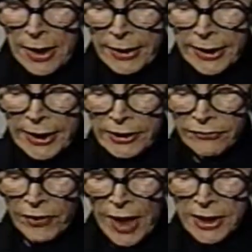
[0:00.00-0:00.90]
and he
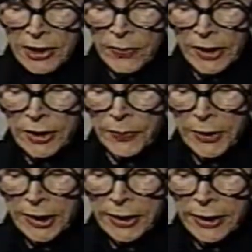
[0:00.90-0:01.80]
advised me to
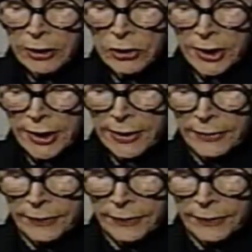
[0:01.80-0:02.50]
plead guilty.